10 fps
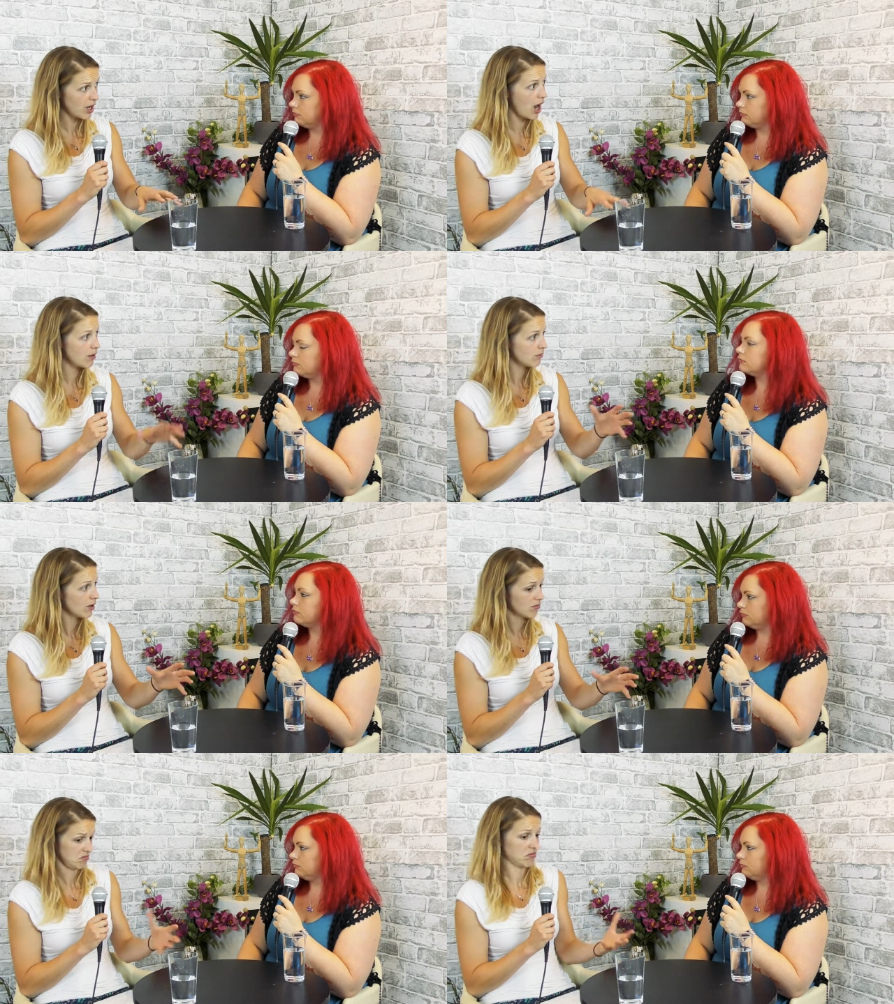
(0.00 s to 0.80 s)
Speaker 1: time
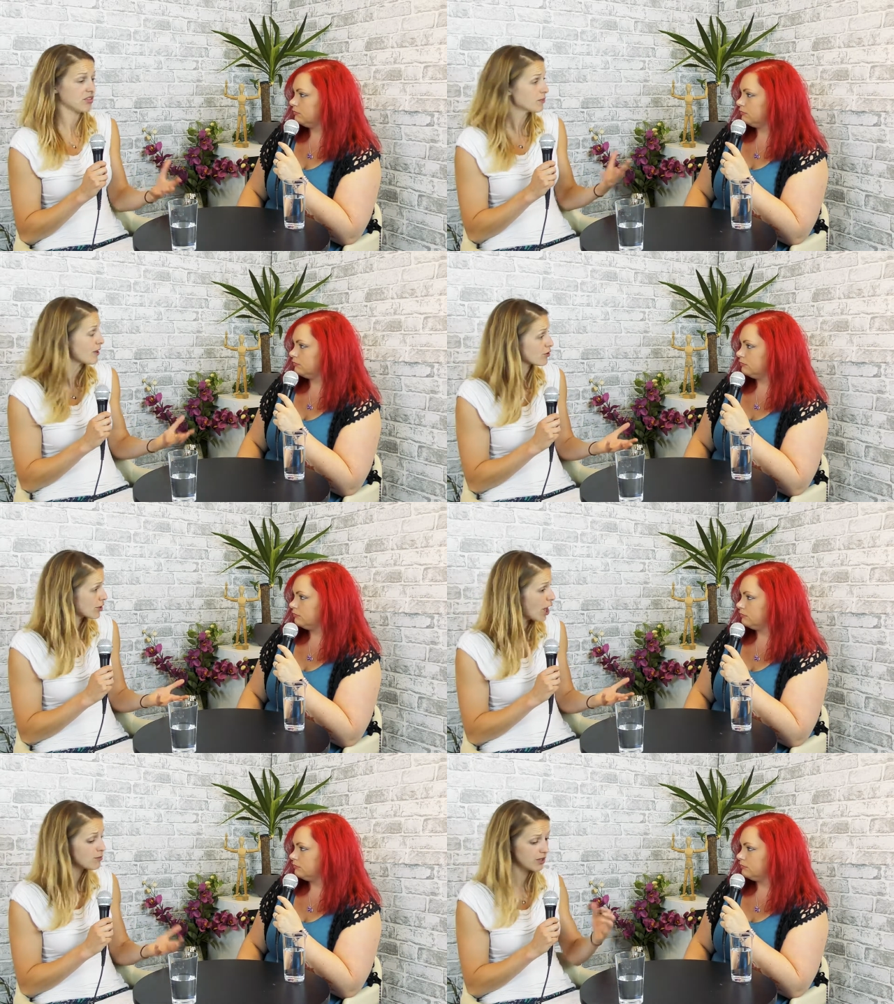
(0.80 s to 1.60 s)
you can spend your
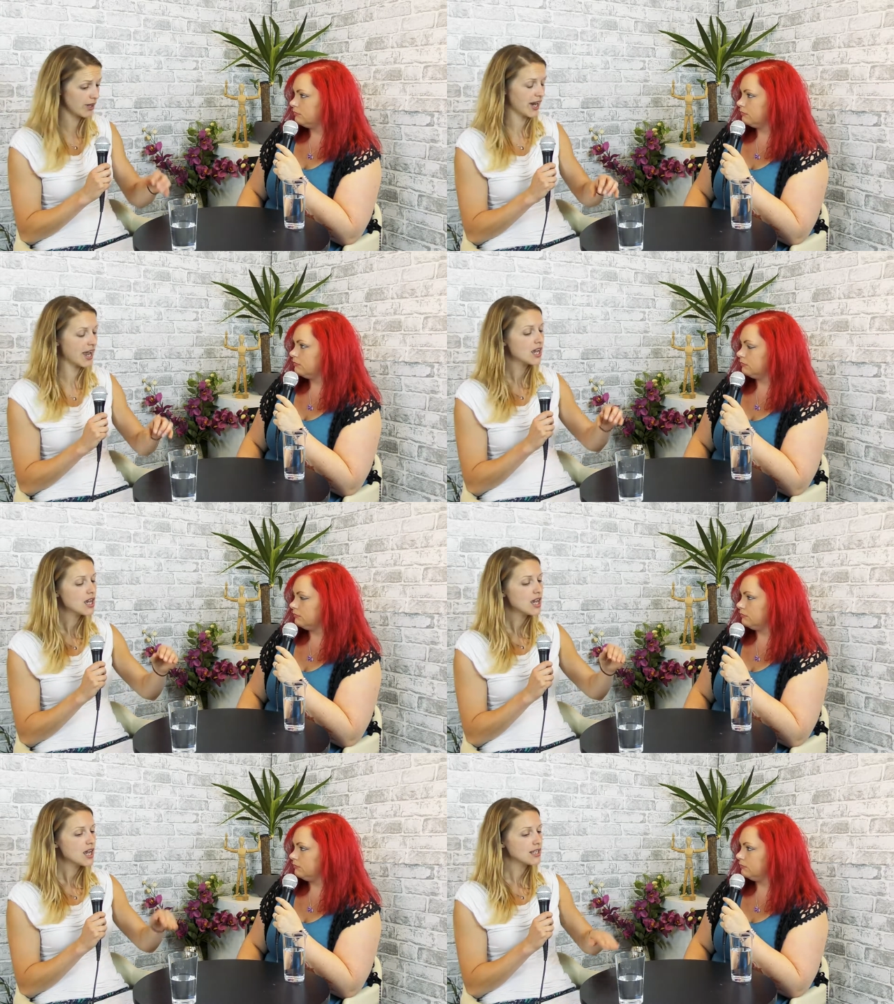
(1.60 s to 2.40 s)
time doing it.
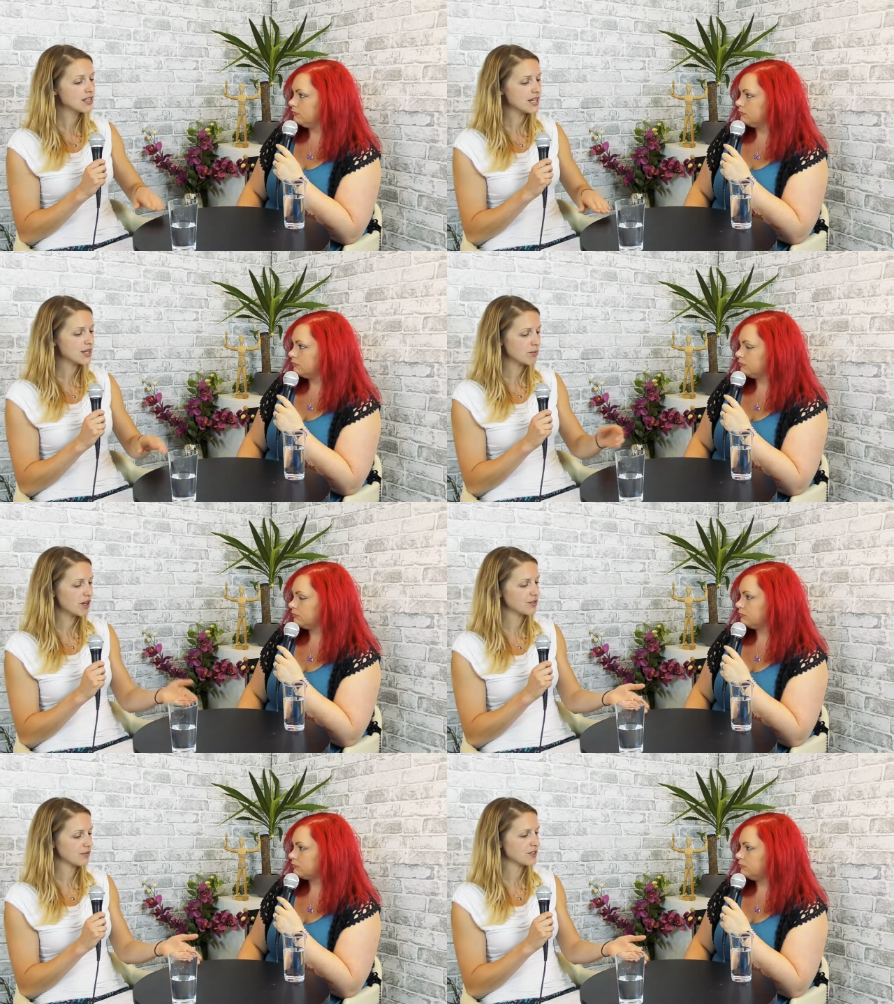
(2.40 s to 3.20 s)
Mm. Did it
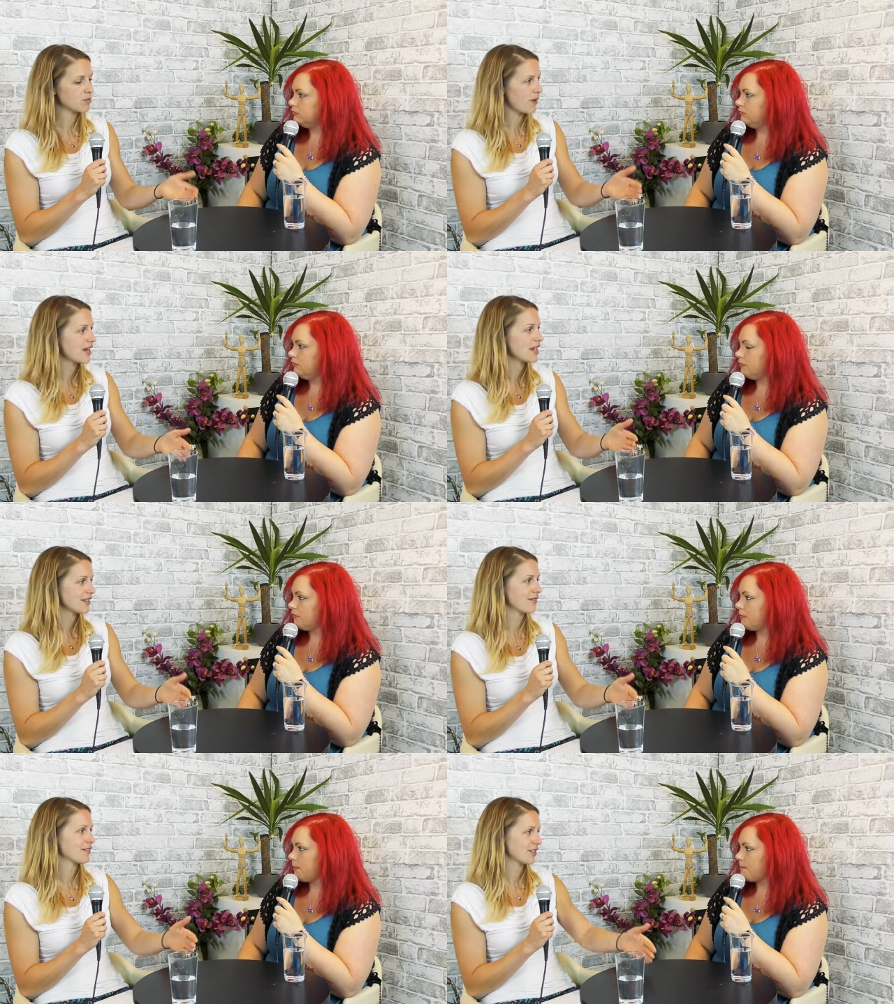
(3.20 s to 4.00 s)
because obviously baking
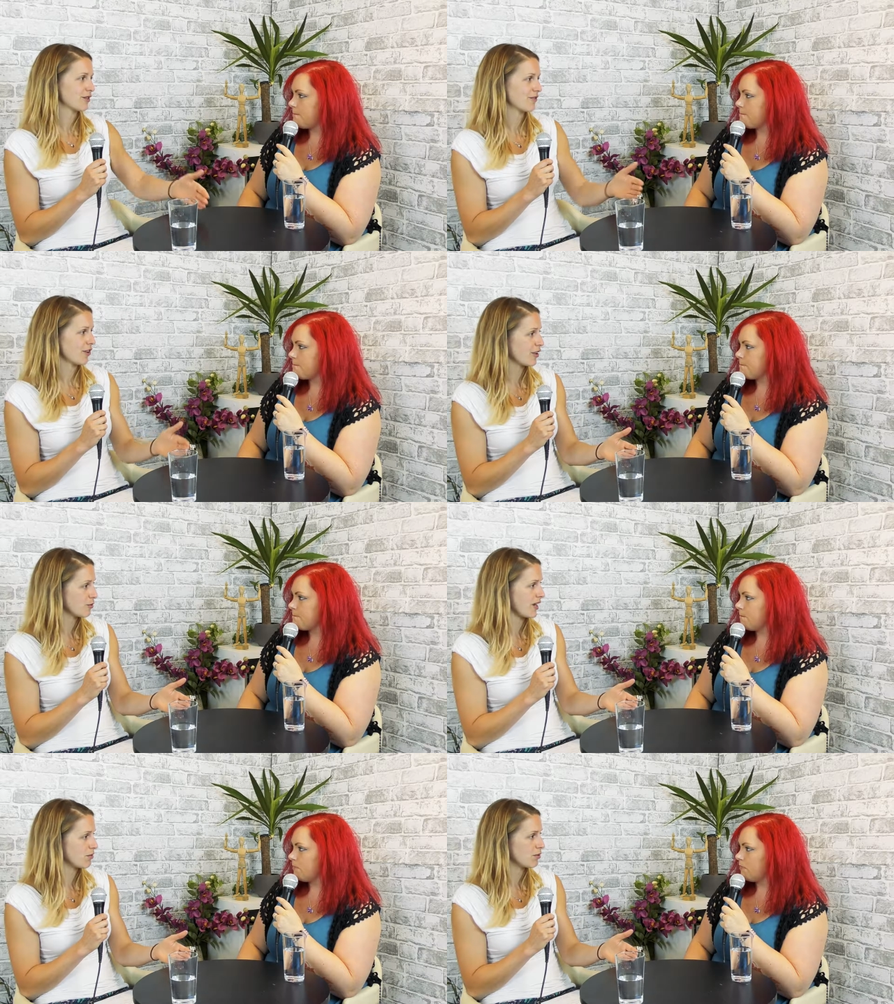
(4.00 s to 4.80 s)
stuff for,
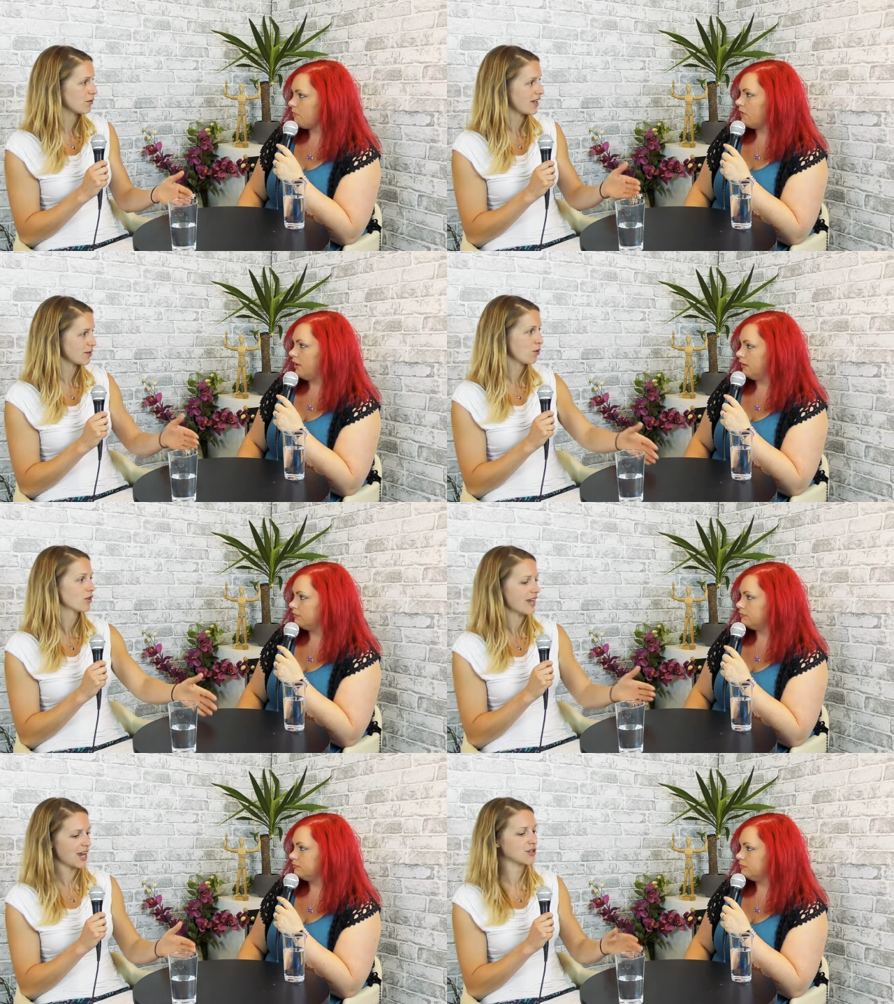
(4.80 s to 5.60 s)
other people, there's yeah. a
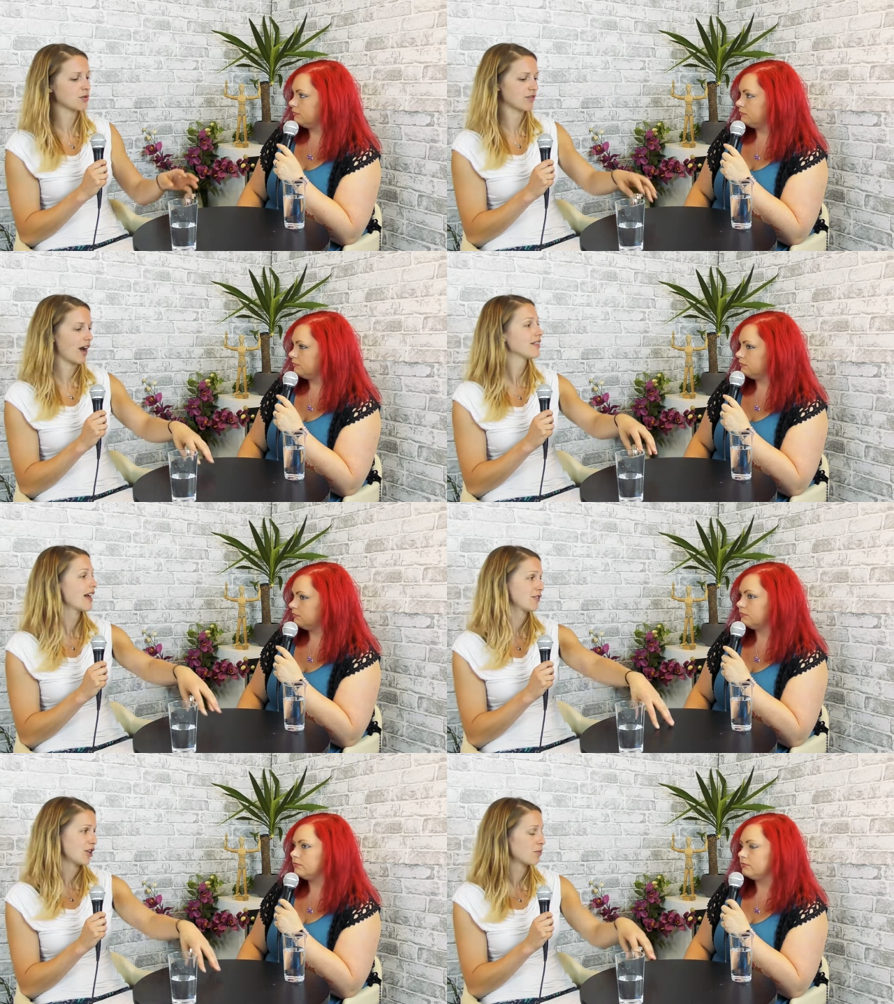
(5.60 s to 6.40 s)
more tangible right.
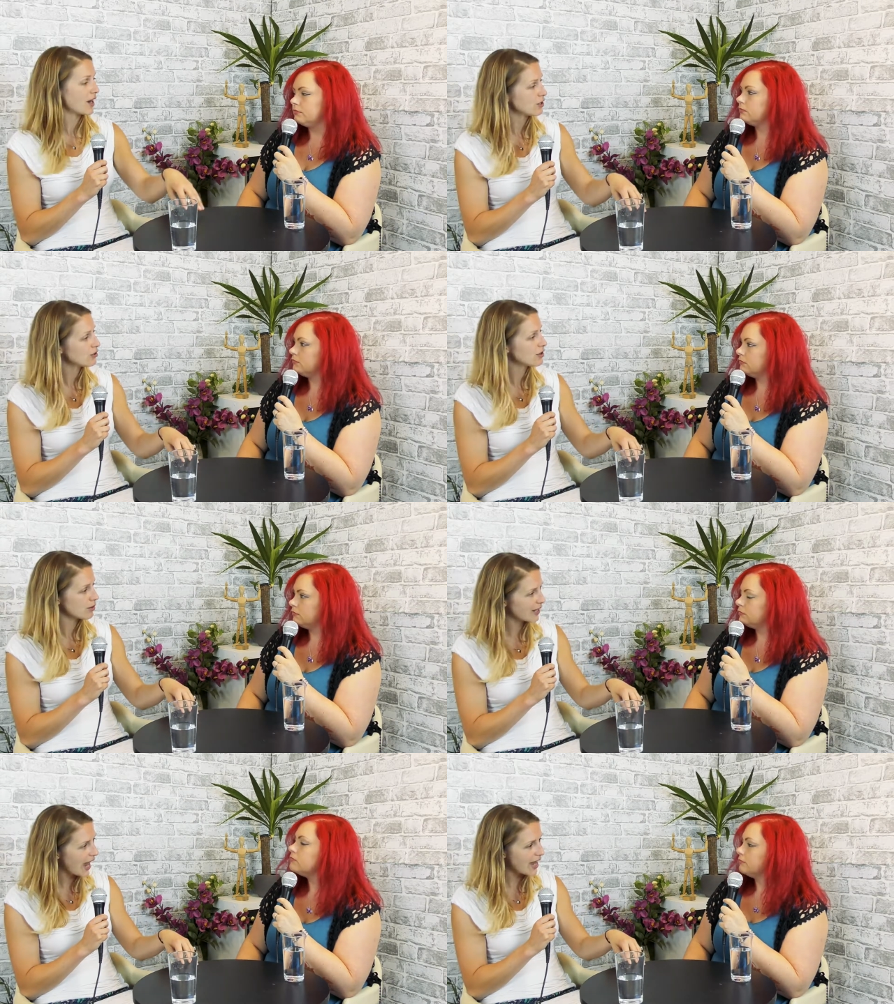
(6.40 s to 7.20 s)
They'll, they'll pay you to
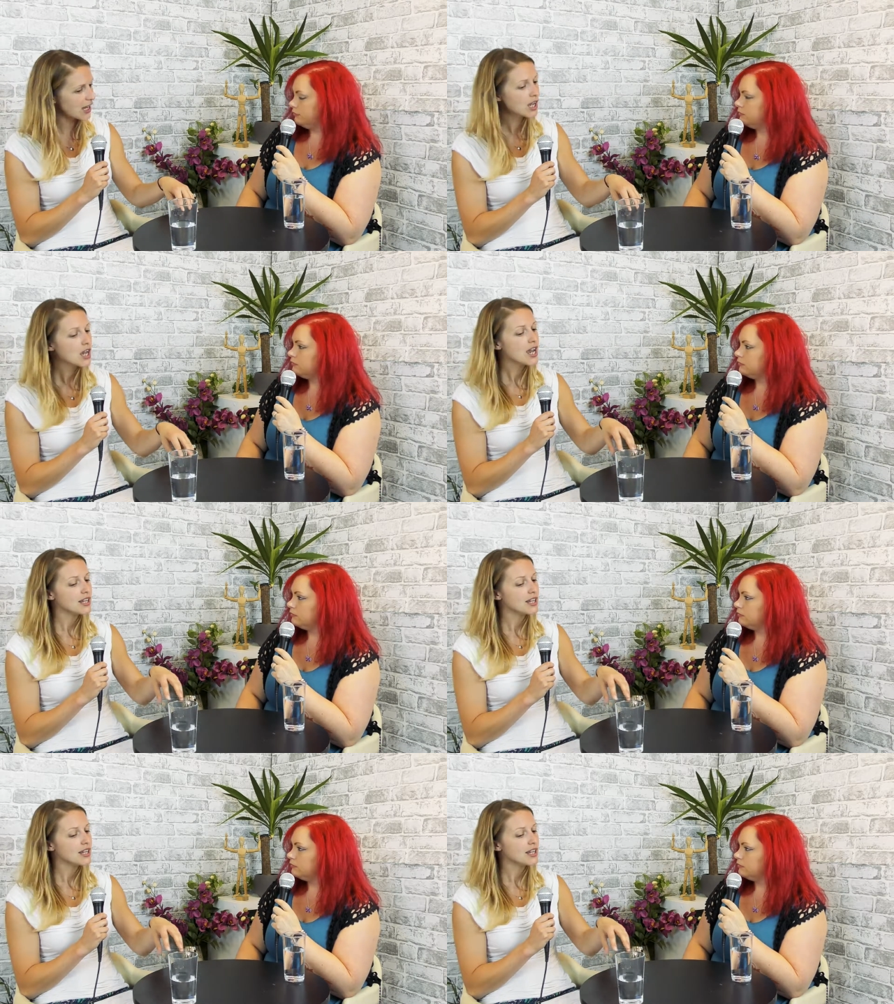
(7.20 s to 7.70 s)
do a cake.